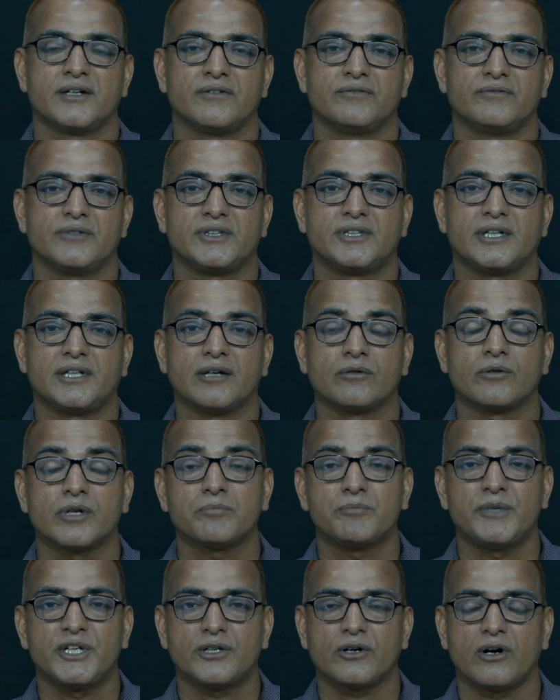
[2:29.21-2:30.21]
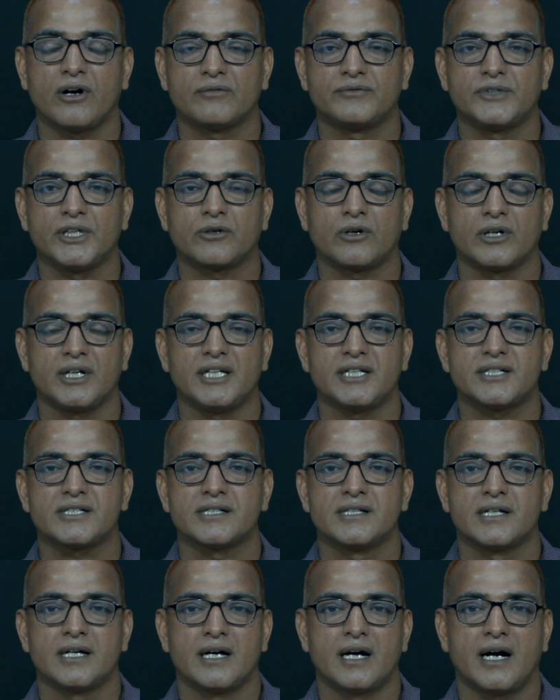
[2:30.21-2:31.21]
With the development of the college,
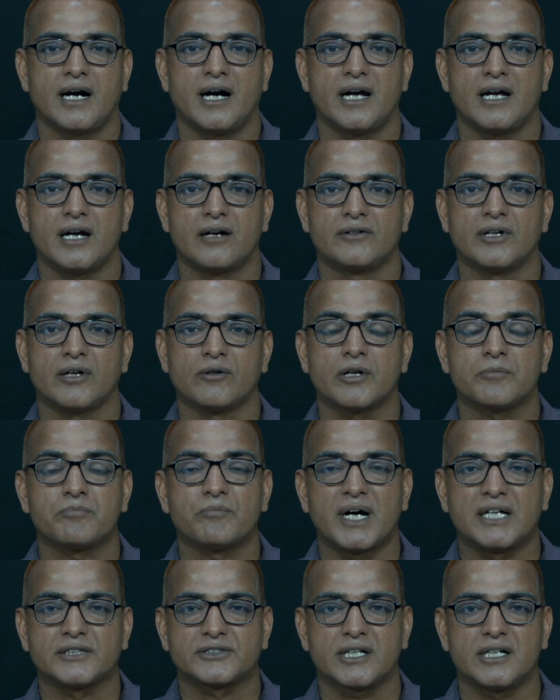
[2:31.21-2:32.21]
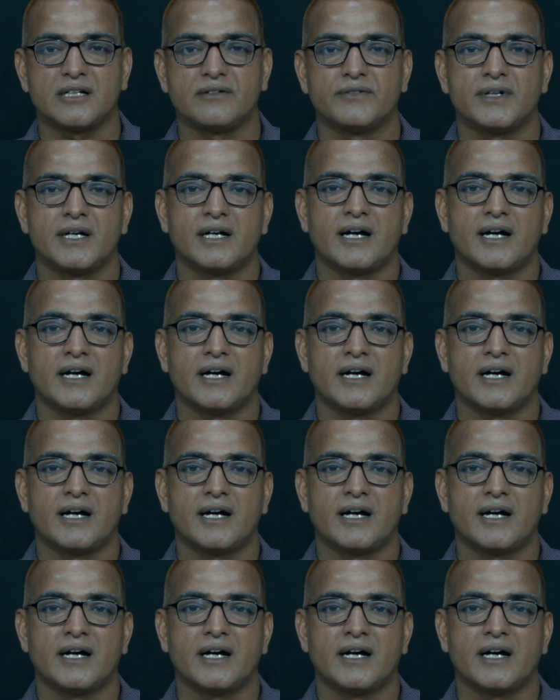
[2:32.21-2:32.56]
I have developed myself.